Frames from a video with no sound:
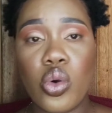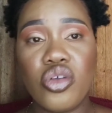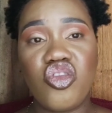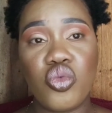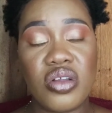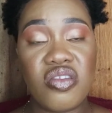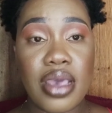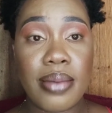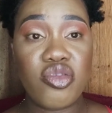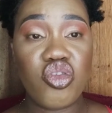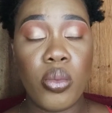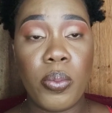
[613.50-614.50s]
going to
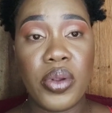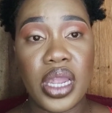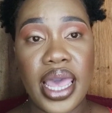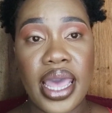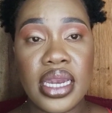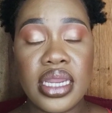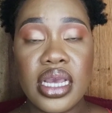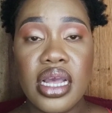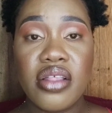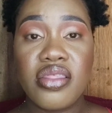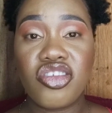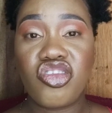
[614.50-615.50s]
attempt to blend
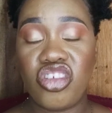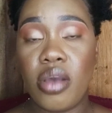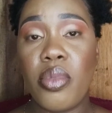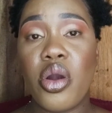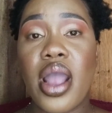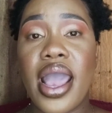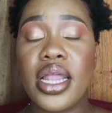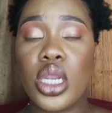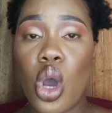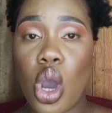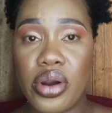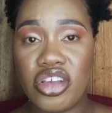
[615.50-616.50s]
the shimmer and
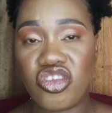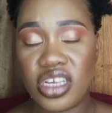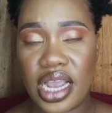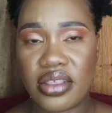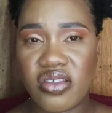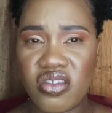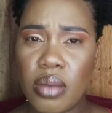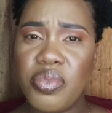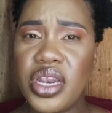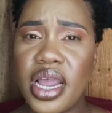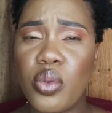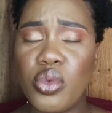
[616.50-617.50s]
the orange together.
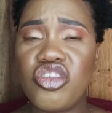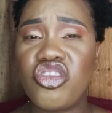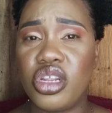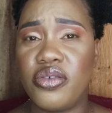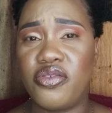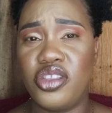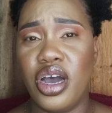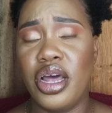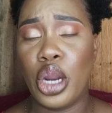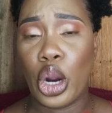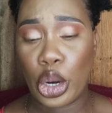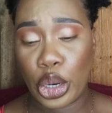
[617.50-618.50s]
Something that we should have
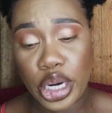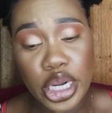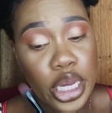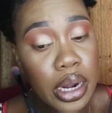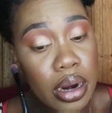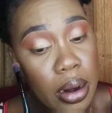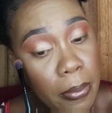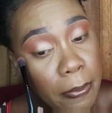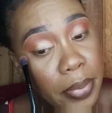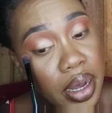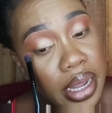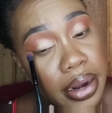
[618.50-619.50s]
done earlier,
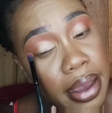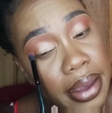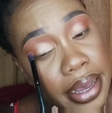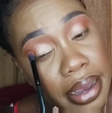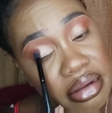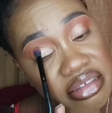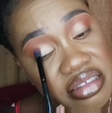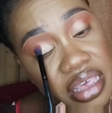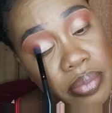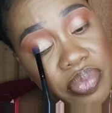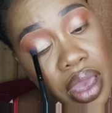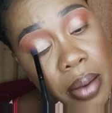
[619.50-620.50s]
but I kind of
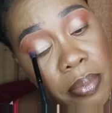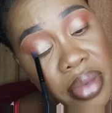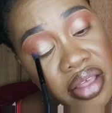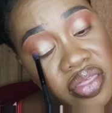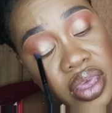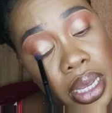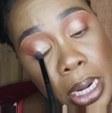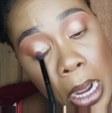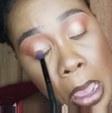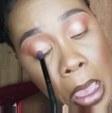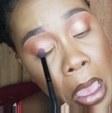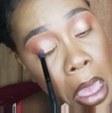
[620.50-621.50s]
skipped that
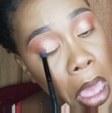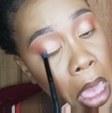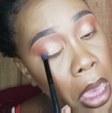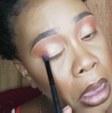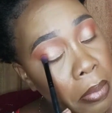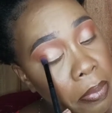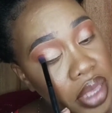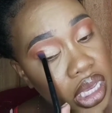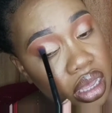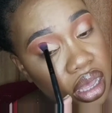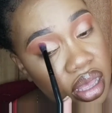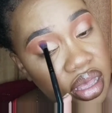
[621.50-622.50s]
method
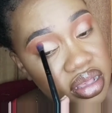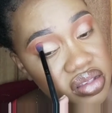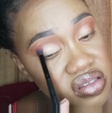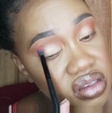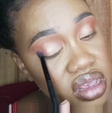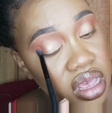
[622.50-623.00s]
because